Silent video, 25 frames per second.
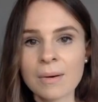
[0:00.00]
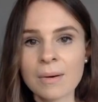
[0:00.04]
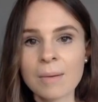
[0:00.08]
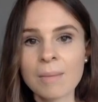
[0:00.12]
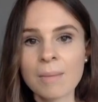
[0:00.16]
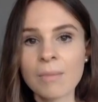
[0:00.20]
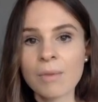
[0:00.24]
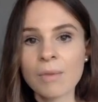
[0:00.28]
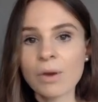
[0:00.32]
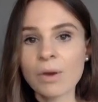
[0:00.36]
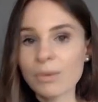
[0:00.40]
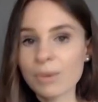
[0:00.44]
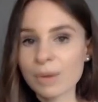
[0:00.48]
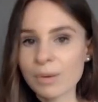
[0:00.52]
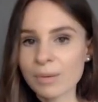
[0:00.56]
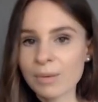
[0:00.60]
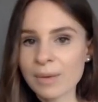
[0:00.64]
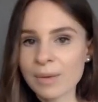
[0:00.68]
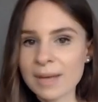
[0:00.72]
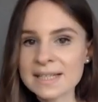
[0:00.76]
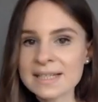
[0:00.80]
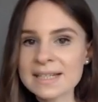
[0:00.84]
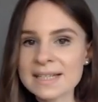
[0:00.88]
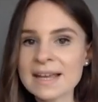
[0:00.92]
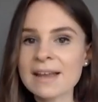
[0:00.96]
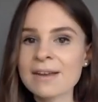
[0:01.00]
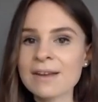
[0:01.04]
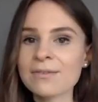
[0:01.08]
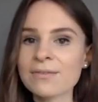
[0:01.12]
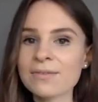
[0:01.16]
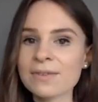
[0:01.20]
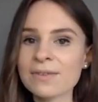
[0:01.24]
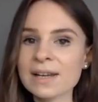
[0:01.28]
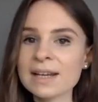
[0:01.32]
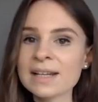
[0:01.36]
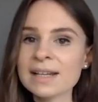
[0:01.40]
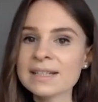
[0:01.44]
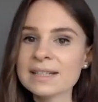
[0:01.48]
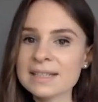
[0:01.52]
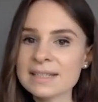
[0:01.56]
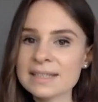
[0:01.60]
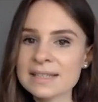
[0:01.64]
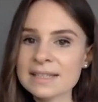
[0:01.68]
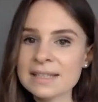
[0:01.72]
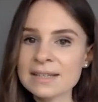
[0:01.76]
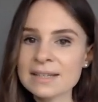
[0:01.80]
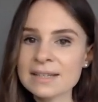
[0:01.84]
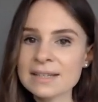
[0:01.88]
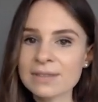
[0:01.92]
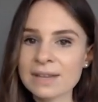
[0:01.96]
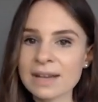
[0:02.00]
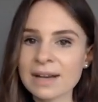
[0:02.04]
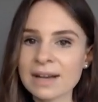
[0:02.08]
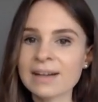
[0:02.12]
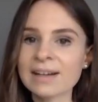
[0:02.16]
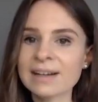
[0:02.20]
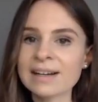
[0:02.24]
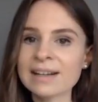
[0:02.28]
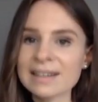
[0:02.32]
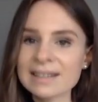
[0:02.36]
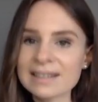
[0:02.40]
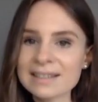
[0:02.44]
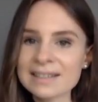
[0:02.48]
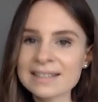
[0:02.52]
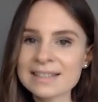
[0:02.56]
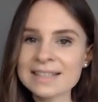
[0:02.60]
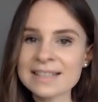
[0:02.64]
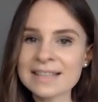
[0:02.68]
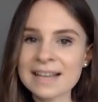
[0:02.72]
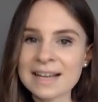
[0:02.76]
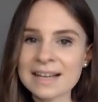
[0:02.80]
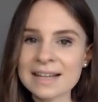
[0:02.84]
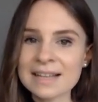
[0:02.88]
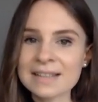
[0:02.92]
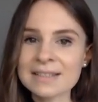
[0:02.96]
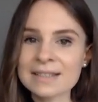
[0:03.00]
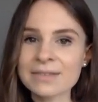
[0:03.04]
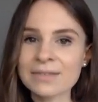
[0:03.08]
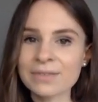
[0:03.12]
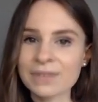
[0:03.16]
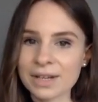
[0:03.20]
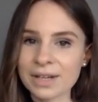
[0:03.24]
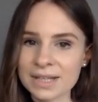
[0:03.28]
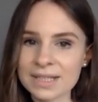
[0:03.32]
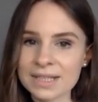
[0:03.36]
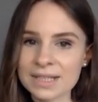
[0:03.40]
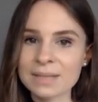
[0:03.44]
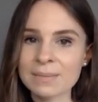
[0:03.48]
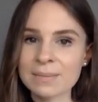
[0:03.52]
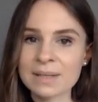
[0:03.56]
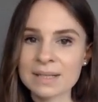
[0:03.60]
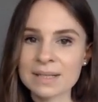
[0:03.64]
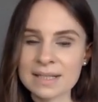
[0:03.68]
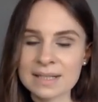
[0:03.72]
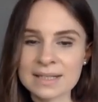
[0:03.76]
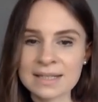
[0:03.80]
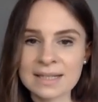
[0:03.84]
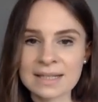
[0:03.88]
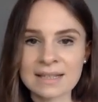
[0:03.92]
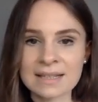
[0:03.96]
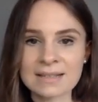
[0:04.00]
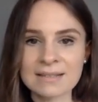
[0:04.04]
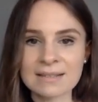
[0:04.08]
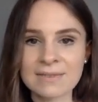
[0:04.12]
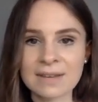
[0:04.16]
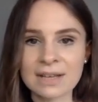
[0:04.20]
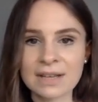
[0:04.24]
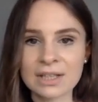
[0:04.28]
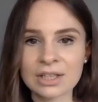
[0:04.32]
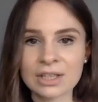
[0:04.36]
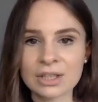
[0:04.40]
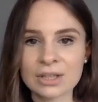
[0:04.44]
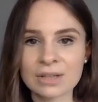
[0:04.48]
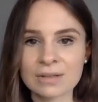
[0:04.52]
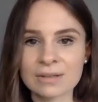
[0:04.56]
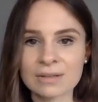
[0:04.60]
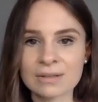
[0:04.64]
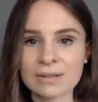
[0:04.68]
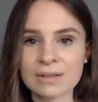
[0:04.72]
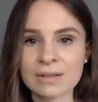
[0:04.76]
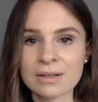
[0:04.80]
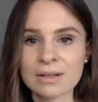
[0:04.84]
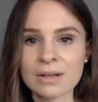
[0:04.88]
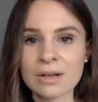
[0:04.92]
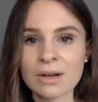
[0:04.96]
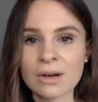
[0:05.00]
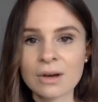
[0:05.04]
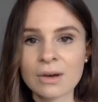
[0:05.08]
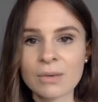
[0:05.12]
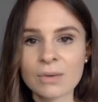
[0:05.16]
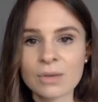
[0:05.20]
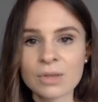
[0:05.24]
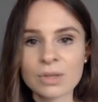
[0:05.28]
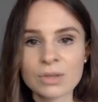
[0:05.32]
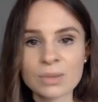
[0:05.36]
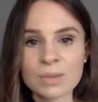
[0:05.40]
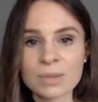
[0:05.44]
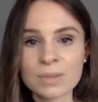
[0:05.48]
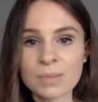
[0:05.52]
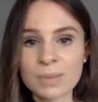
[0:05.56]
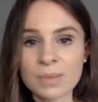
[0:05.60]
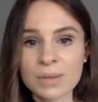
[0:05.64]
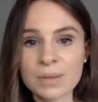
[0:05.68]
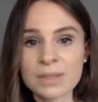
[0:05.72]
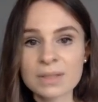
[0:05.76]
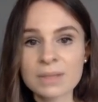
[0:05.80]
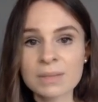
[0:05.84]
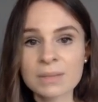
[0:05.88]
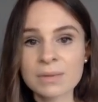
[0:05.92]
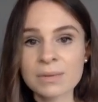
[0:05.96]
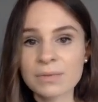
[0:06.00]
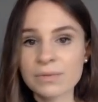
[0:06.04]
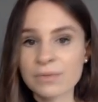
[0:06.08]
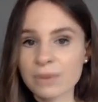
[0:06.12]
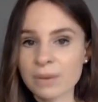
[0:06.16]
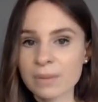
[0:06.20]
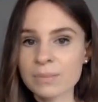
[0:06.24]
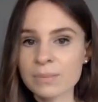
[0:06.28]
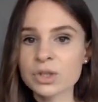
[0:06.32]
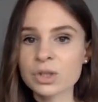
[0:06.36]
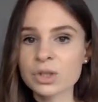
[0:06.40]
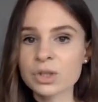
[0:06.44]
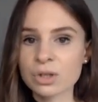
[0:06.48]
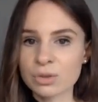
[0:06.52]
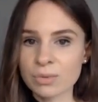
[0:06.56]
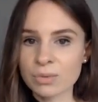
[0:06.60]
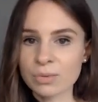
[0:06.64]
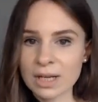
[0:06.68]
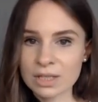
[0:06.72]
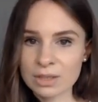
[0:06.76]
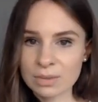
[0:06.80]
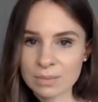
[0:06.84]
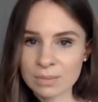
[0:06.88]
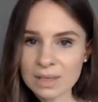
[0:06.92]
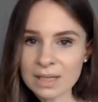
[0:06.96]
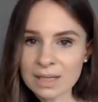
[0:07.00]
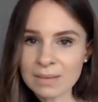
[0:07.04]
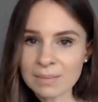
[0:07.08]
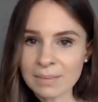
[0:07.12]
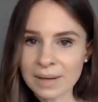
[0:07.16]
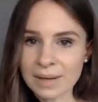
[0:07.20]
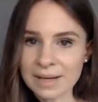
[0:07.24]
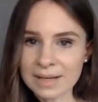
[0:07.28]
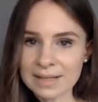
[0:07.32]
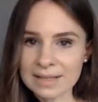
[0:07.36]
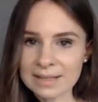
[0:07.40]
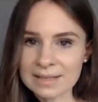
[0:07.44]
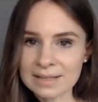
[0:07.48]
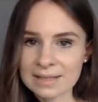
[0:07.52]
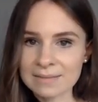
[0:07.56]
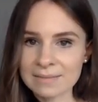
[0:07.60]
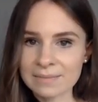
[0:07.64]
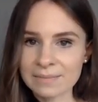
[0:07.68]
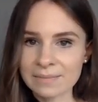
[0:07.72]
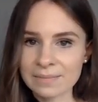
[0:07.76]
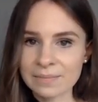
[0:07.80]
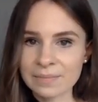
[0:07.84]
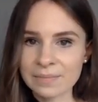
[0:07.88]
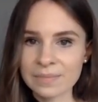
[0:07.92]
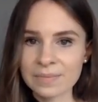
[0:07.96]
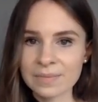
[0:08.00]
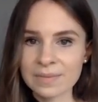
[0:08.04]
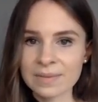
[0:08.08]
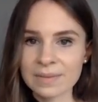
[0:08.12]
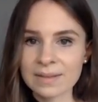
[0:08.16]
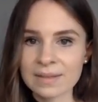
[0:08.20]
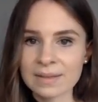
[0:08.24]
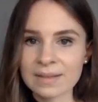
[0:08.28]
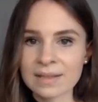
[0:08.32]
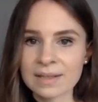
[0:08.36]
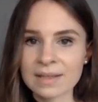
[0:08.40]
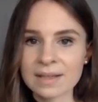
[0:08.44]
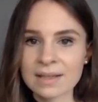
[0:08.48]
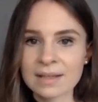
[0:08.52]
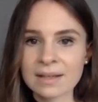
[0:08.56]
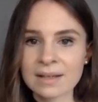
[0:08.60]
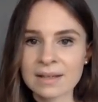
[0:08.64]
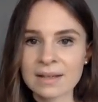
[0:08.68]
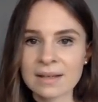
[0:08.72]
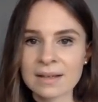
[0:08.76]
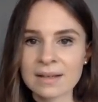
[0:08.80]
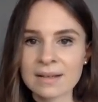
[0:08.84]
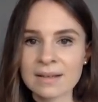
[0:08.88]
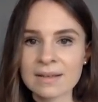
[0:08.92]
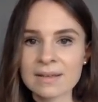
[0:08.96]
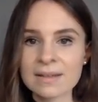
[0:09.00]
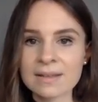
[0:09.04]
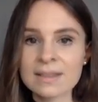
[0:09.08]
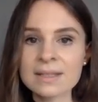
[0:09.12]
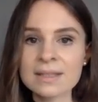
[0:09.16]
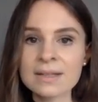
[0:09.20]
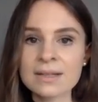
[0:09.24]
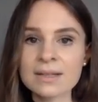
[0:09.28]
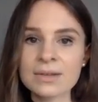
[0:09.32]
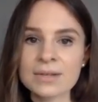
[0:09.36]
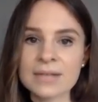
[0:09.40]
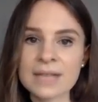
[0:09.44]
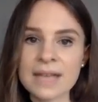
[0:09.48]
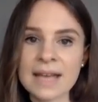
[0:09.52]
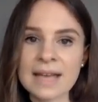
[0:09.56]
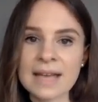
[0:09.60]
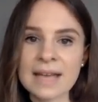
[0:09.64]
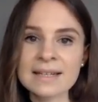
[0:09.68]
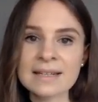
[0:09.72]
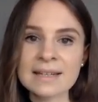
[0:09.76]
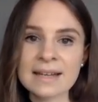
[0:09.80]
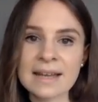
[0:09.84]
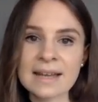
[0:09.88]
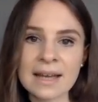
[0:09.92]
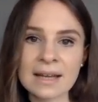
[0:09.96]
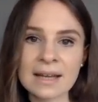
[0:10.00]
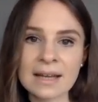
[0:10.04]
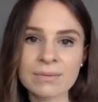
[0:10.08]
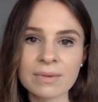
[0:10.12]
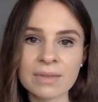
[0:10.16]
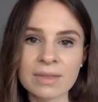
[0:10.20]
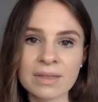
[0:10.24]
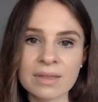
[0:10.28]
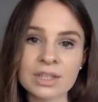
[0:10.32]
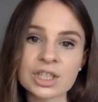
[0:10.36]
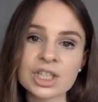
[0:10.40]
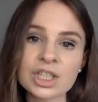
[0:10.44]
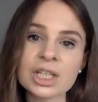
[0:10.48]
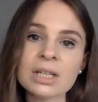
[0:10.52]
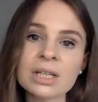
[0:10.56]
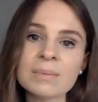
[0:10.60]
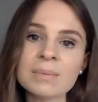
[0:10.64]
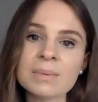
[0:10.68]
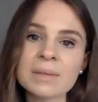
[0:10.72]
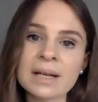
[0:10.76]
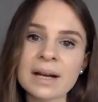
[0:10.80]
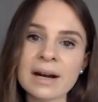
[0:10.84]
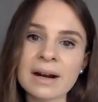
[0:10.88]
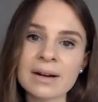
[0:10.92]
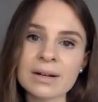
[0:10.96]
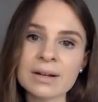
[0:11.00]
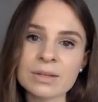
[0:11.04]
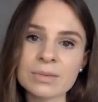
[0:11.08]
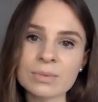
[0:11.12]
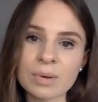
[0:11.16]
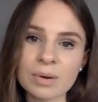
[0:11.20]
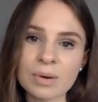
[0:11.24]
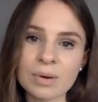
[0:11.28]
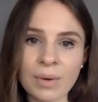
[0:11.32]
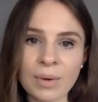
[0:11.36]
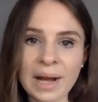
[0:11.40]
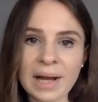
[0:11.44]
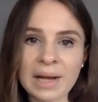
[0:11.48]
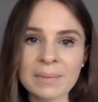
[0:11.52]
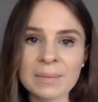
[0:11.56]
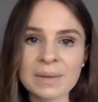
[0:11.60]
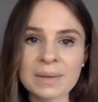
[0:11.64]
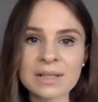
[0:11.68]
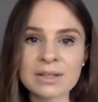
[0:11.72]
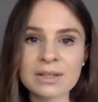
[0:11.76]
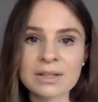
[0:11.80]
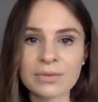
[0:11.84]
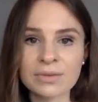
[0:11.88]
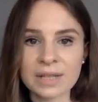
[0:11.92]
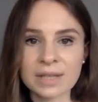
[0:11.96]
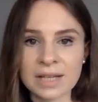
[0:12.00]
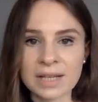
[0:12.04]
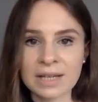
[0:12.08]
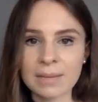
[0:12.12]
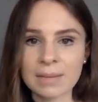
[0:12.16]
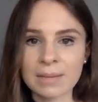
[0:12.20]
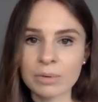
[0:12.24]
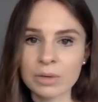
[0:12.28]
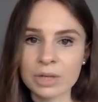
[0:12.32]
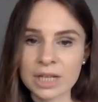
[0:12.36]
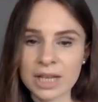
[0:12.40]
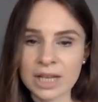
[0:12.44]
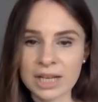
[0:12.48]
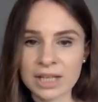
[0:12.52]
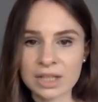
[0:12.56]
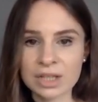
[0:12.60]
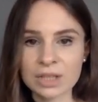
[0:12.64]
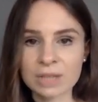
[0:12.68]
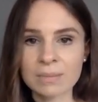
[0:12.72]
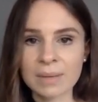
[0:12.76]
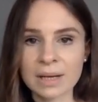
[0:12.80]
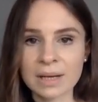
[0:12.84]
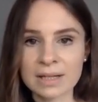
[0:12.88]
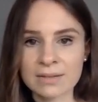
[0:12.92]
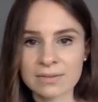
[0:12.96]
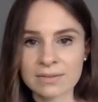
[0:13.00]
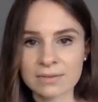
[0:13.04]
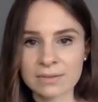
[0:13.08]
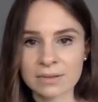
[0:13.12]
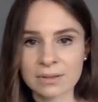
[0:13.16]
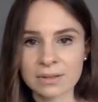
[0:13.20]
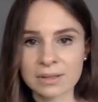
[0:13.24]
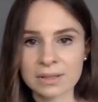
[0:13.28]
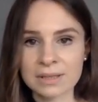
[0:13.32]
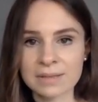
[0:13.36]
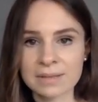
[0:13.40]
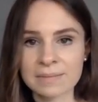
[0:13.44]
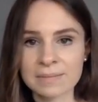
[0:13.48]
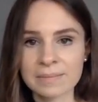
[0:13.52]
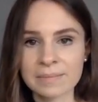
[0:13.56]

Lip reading: More regret and feeling deceived are clear signs of customer dissatisfaction, which responsible firms should try to minimize. This goes hand in hand with the GDPR's requirement of data protection by default.